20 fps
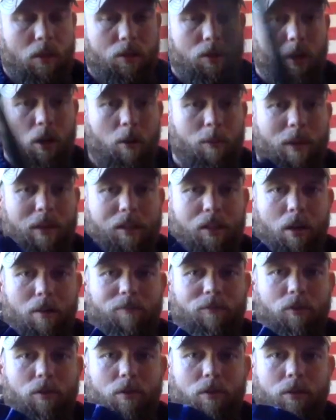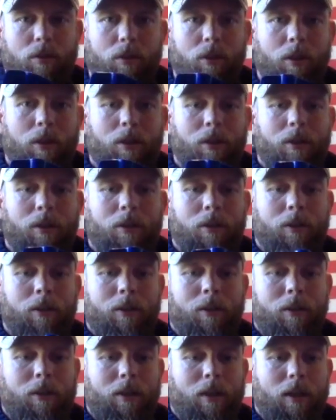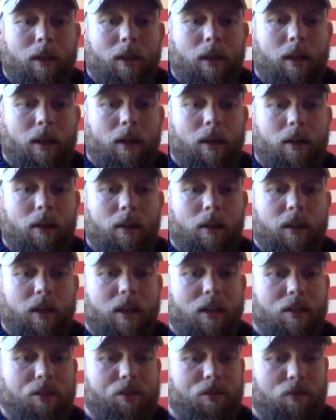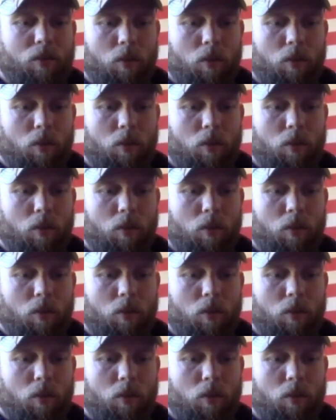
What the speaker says: So I hope that's helpful. Again, this is